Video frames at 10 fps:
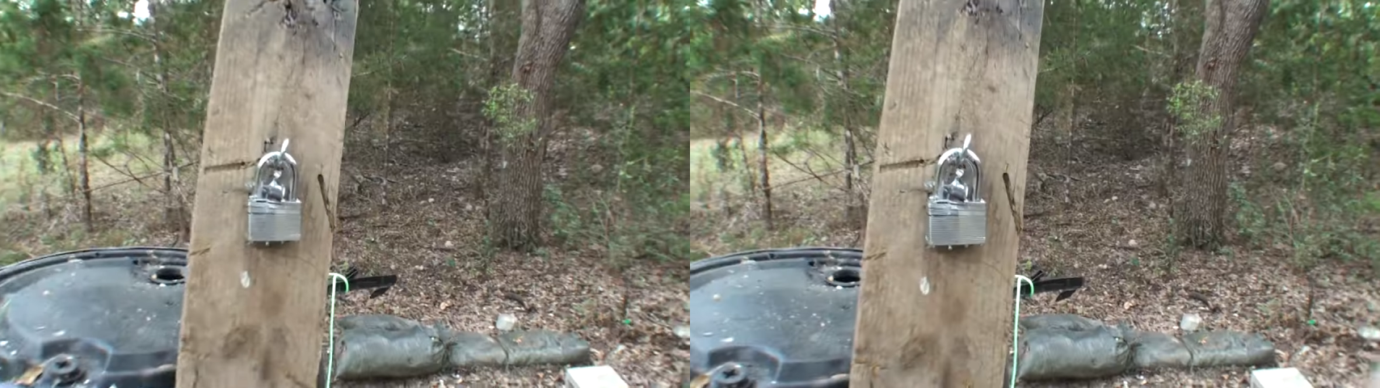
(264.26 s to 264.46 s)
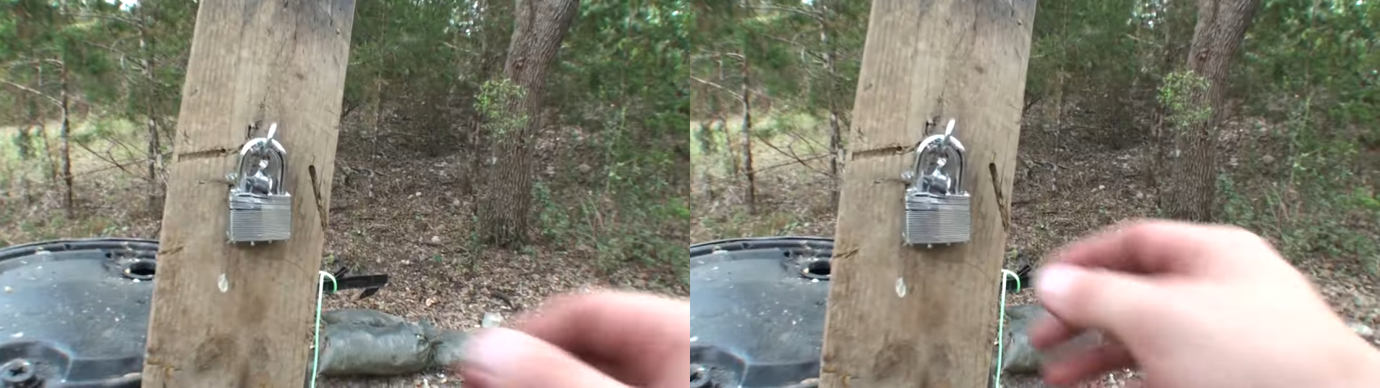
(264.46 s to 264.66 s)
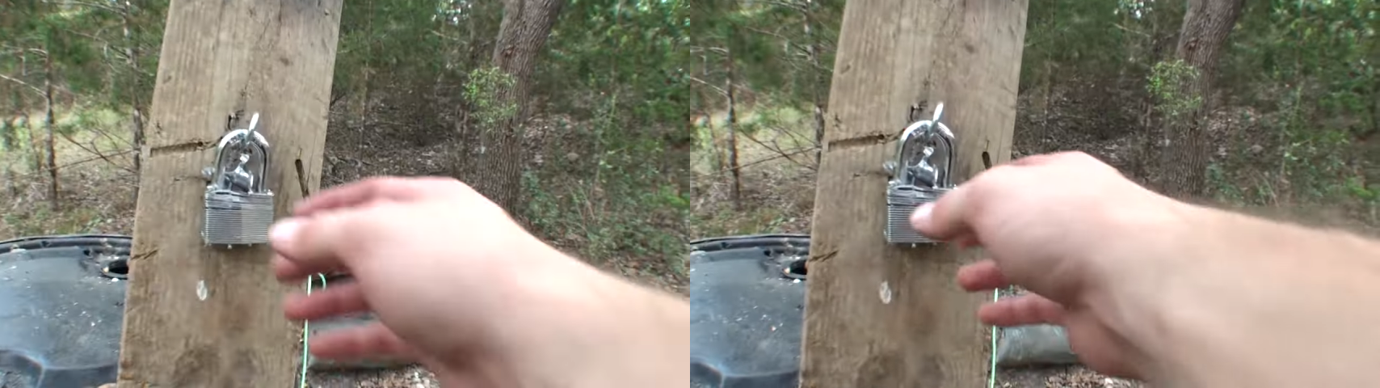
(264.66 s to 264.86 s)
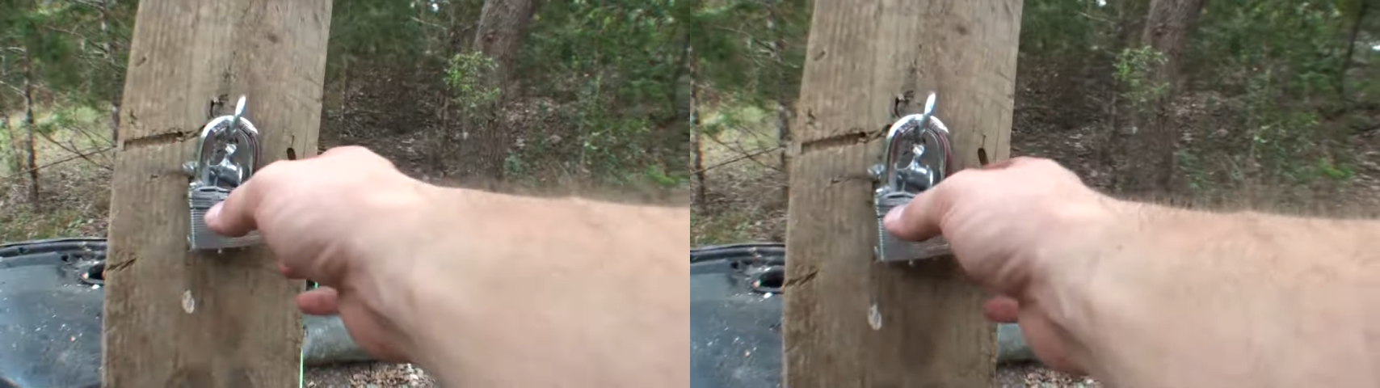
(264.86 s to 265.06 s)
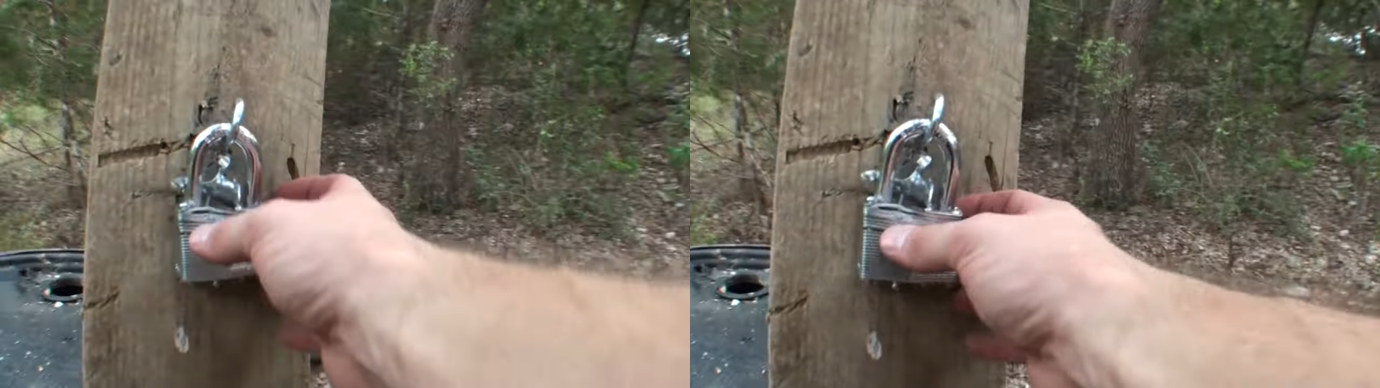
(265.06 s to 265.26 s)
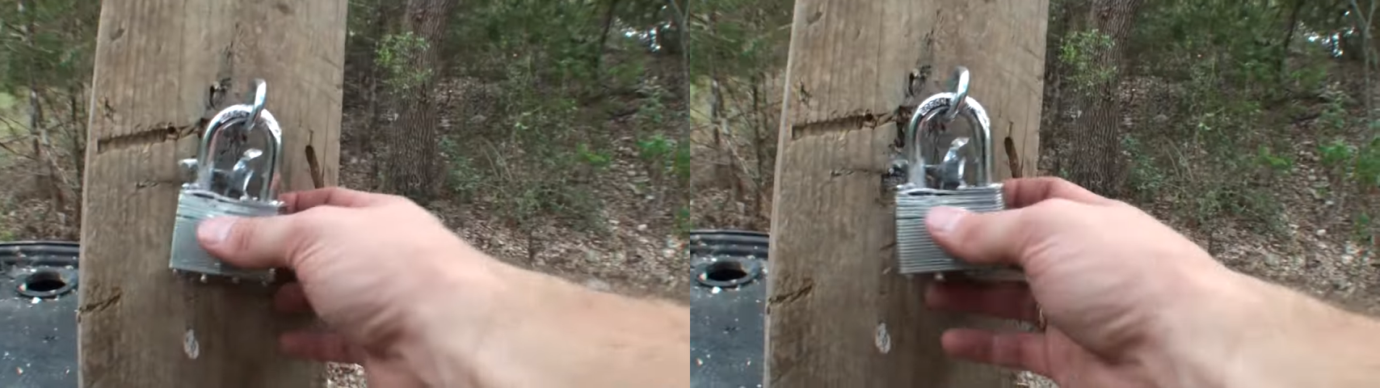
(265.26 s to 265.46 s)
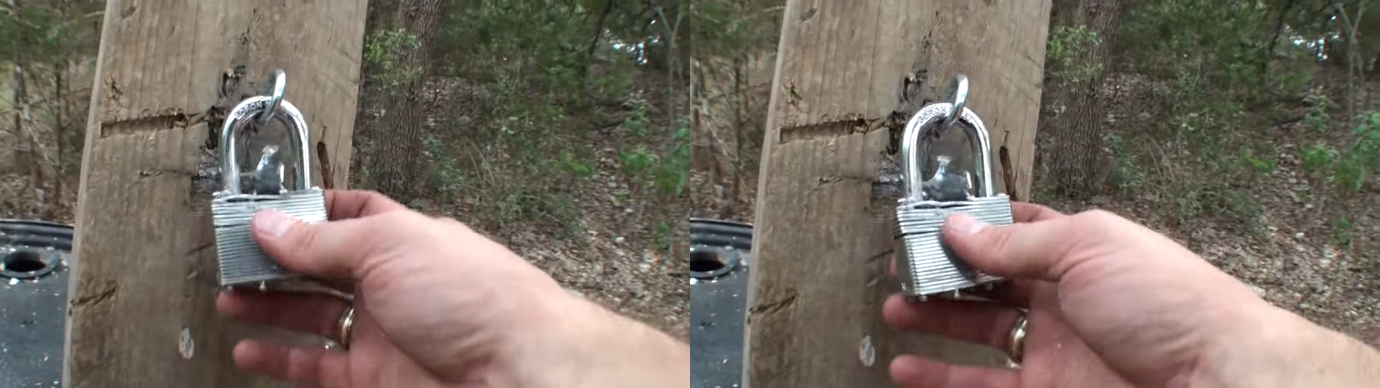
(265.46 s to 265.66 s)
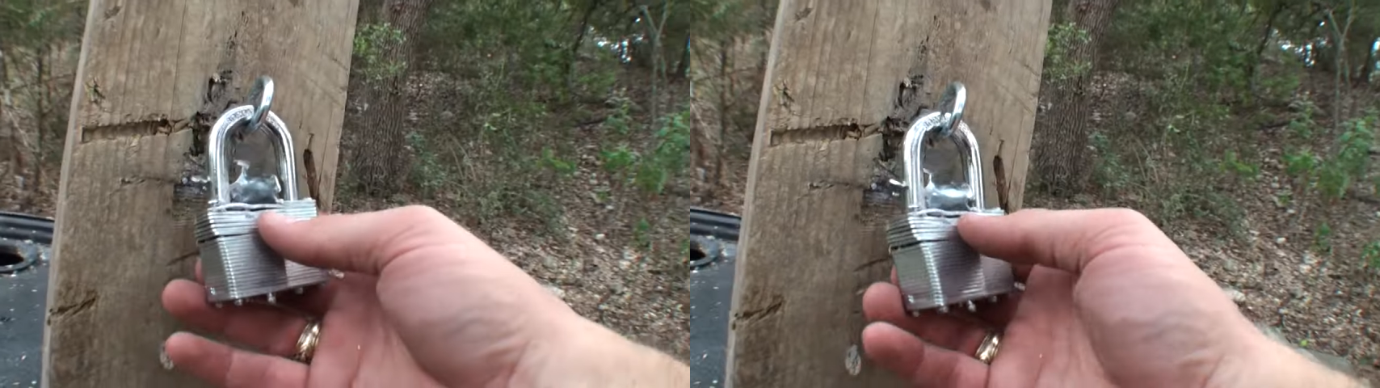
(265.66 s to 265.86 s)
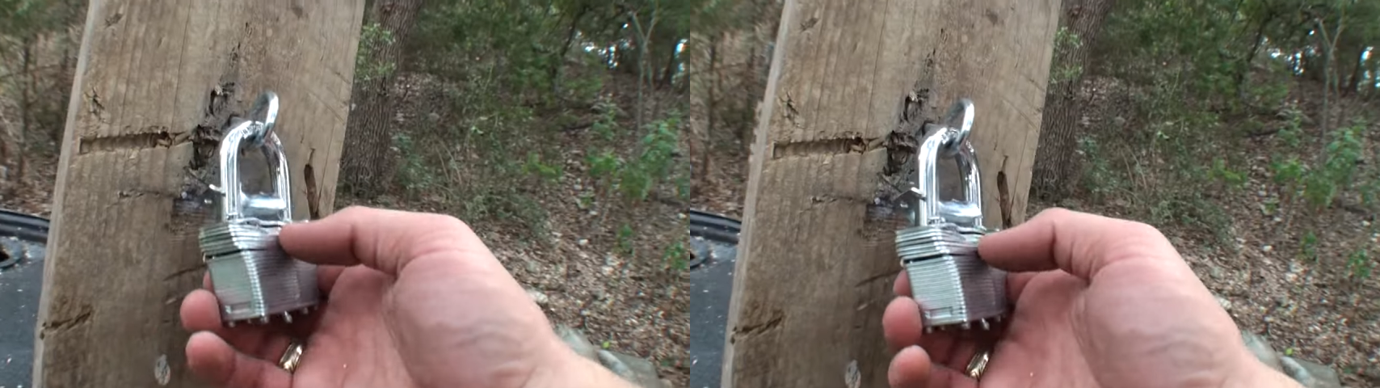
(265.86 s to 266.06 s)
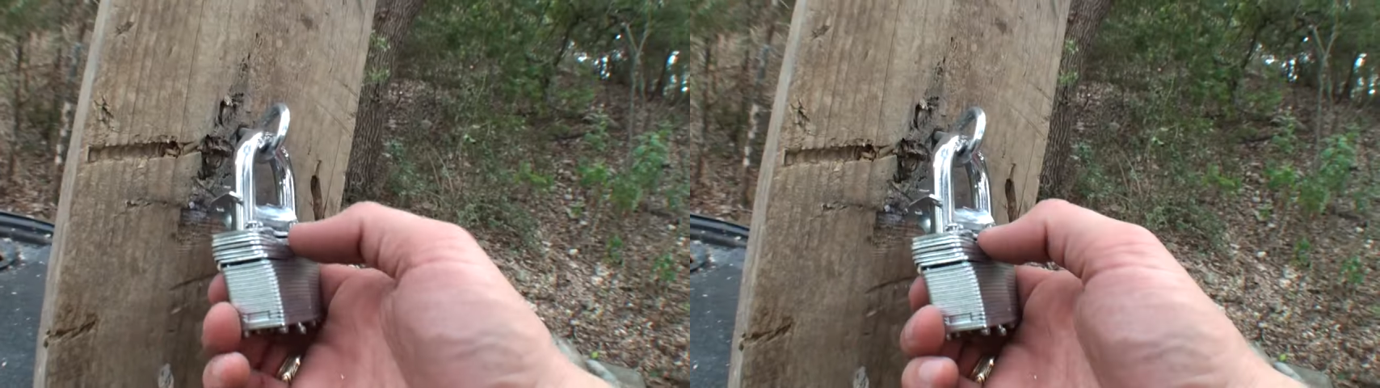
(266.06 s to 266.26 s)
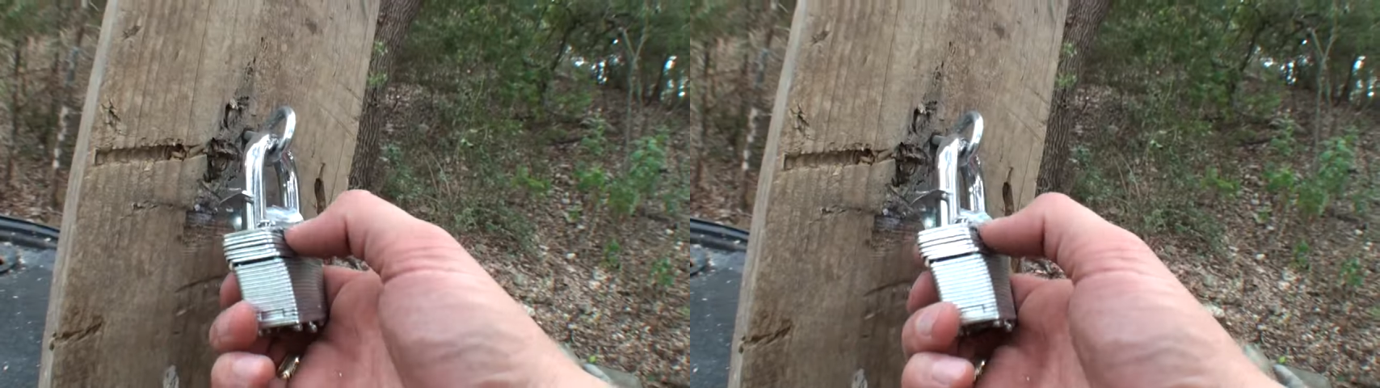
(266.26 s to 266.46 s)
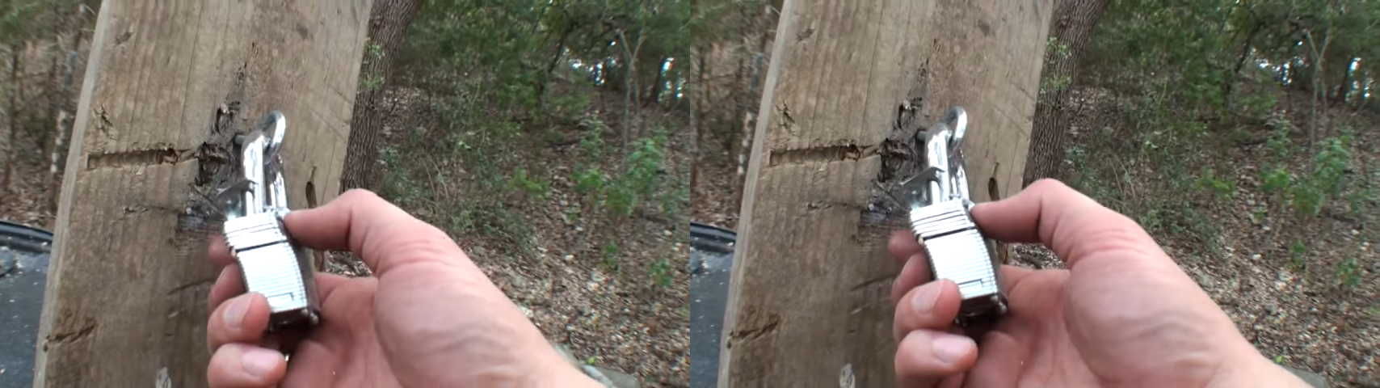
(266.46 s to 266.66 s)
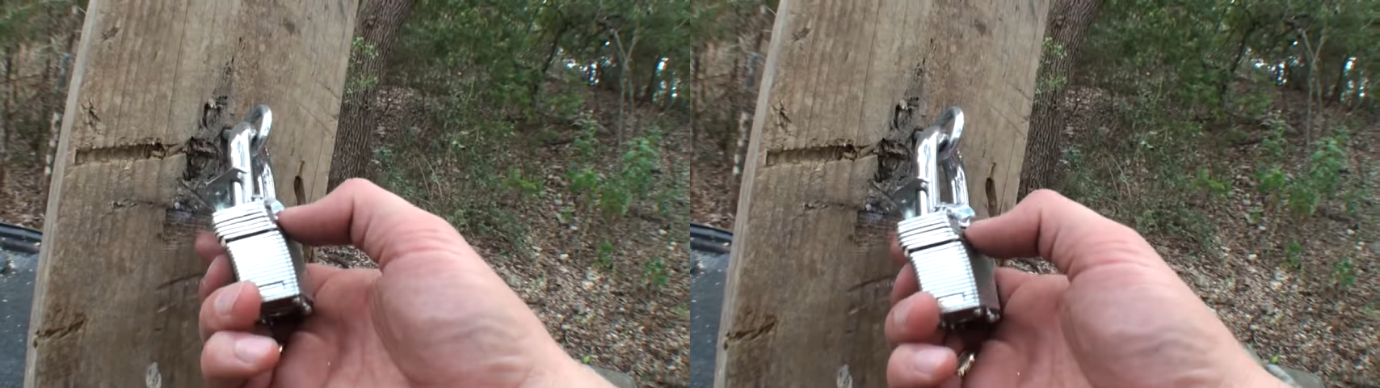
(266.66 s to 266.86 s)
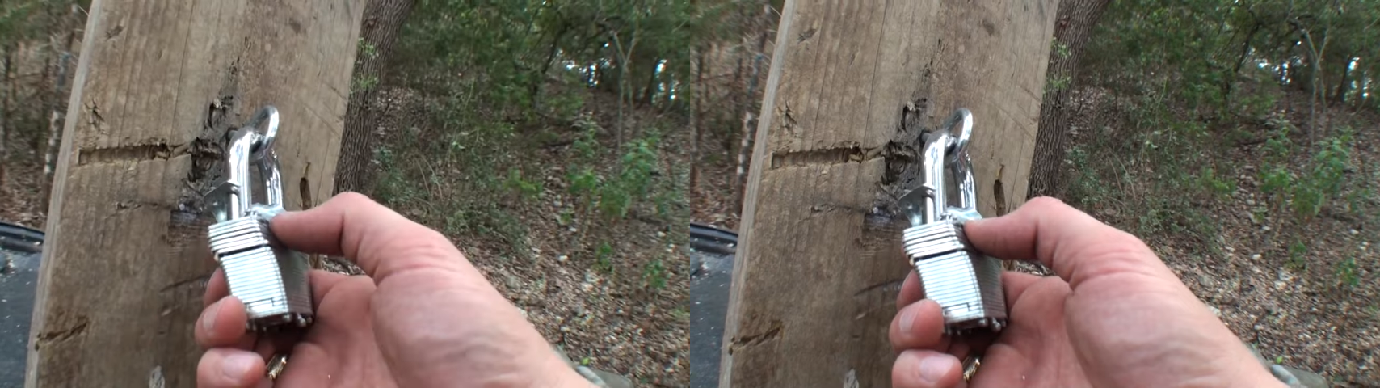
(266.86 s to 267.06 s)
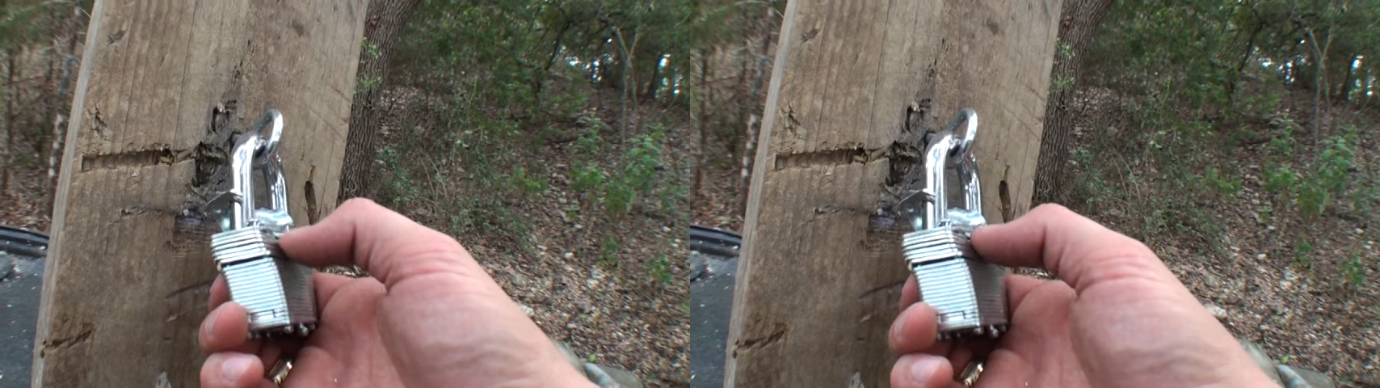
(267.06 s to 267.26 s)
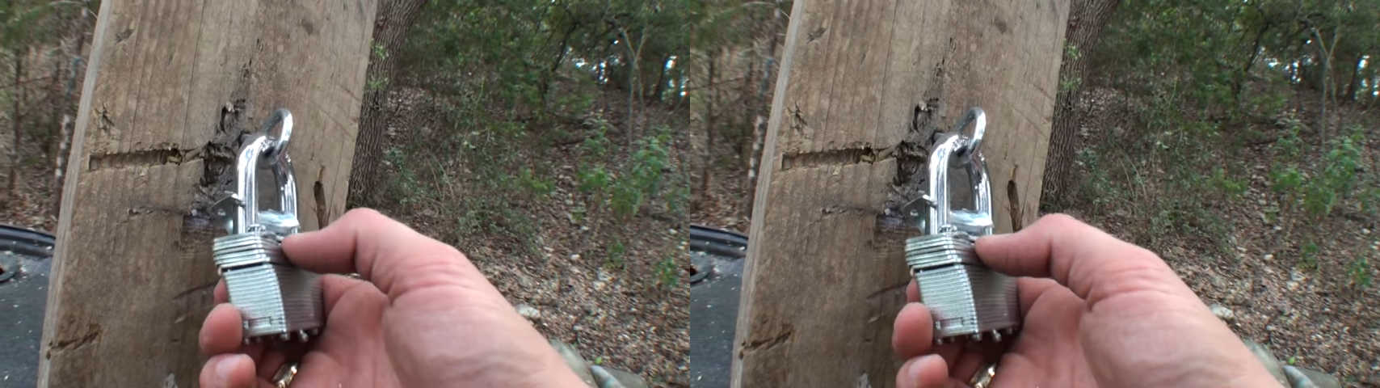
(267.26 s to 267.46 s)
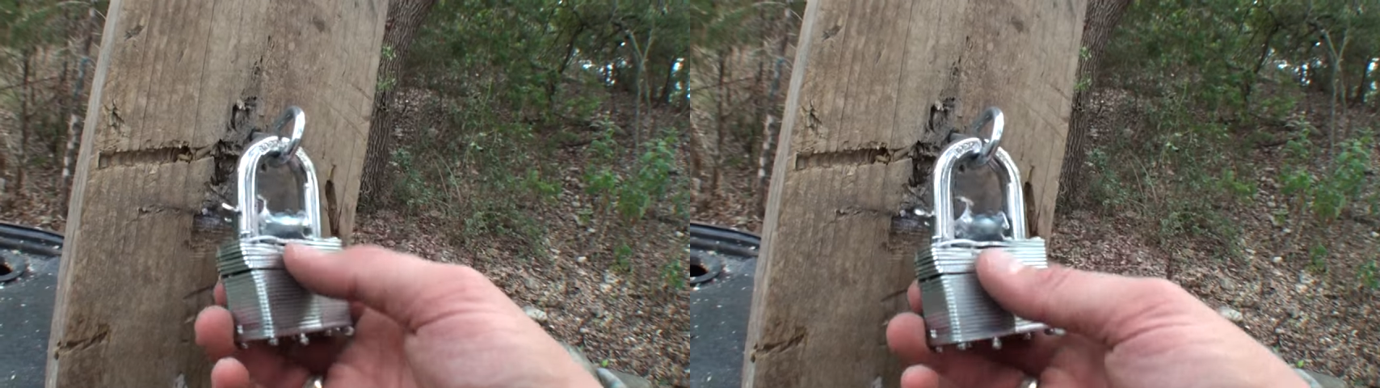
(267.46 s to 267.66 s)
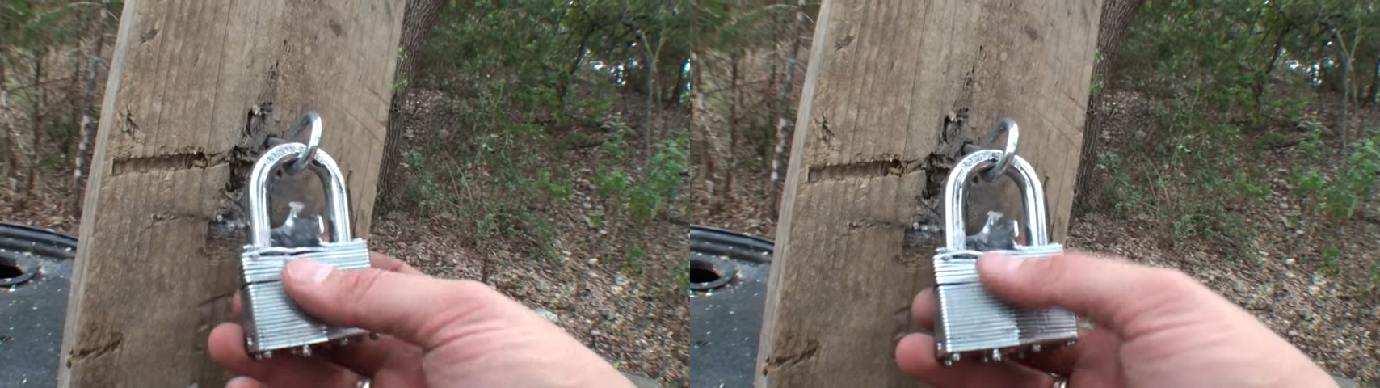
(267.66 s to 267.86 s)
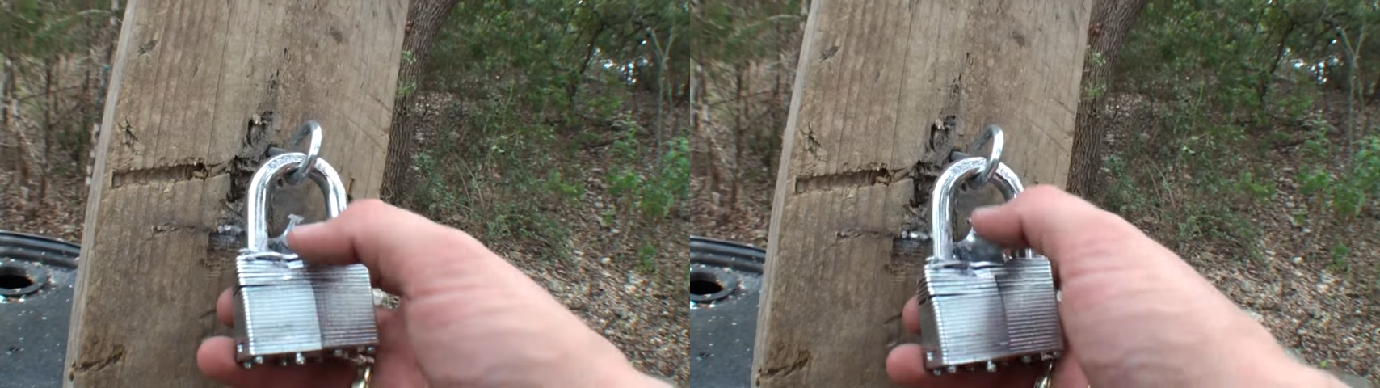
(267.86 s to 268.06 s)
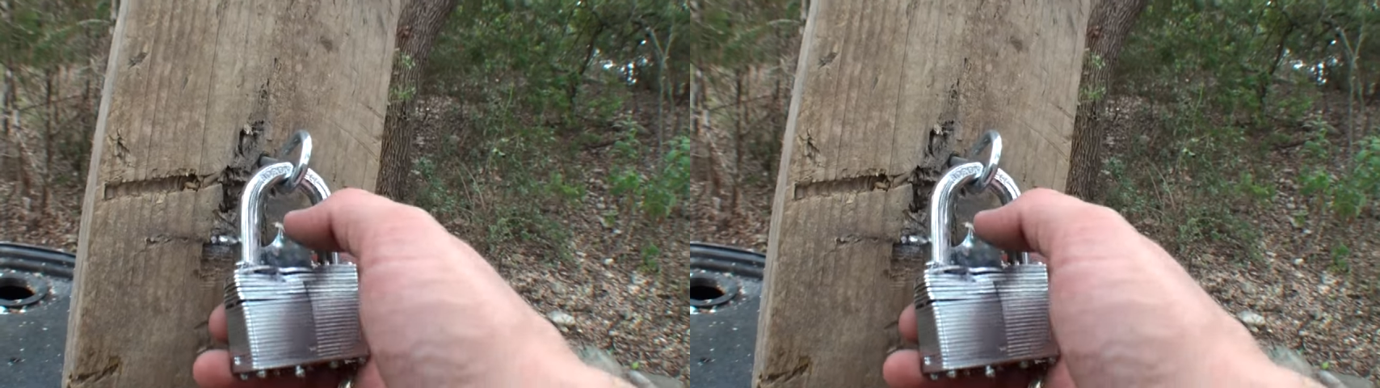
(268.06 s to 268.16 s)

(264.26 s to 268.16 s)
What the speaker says: [unreadable: no face in view]